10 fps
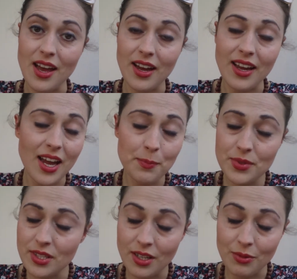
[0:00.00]
I
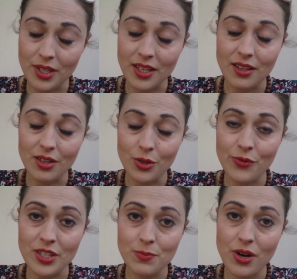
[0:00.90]
absolutely love
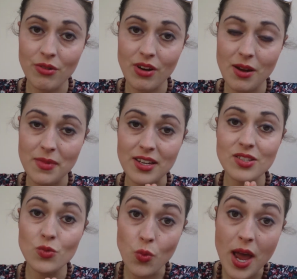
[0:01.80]
this programme. I
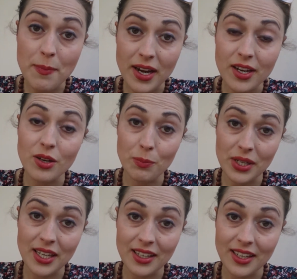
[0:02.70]
swear by it
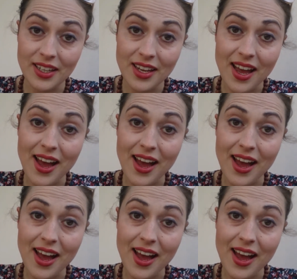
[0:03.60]
completely.